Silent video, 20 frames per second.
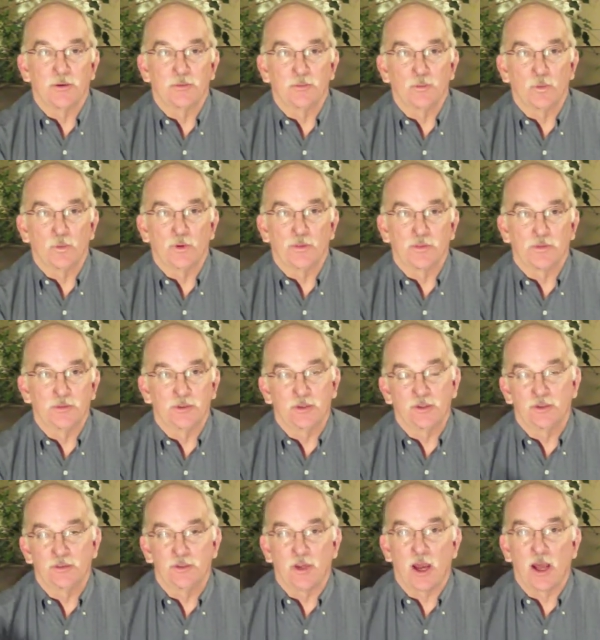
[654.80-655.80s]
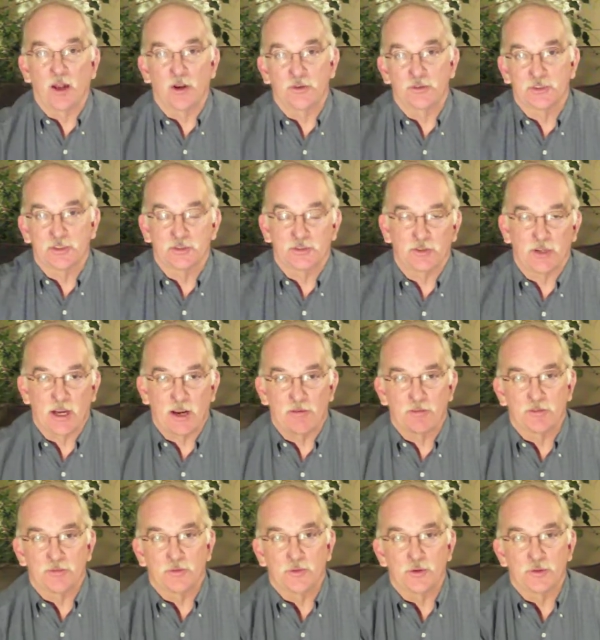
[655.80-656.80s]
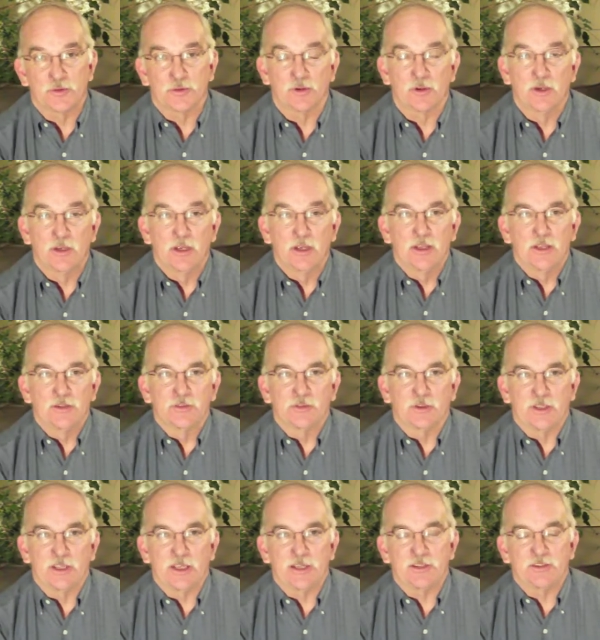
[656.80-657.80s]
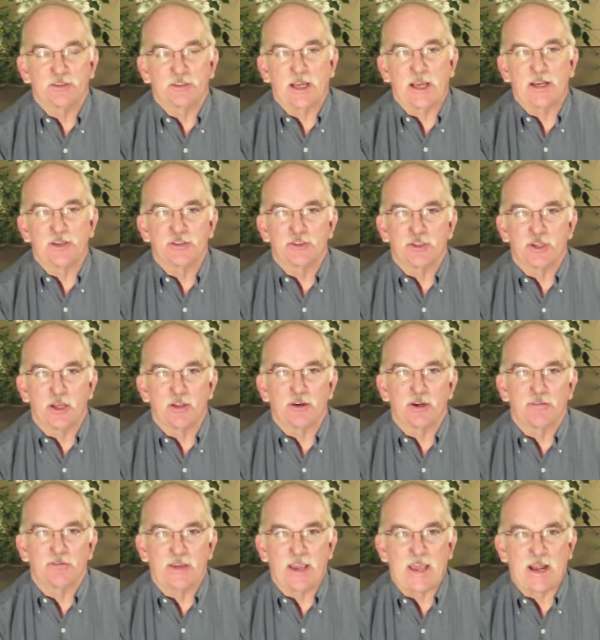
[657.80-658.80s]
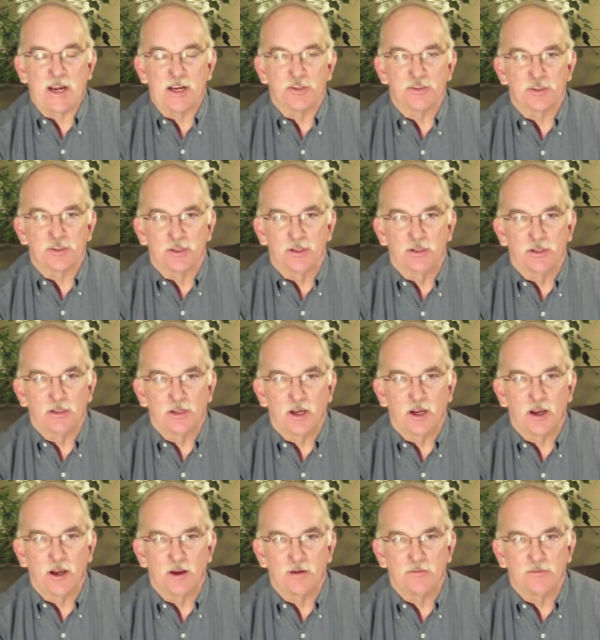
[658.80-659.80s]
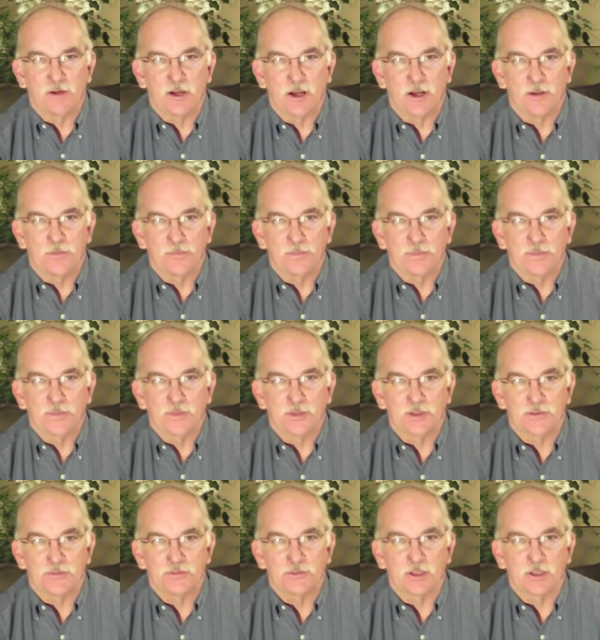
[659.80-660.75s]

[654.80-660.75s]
with the dollars that you have in the future. So that is another advantage of this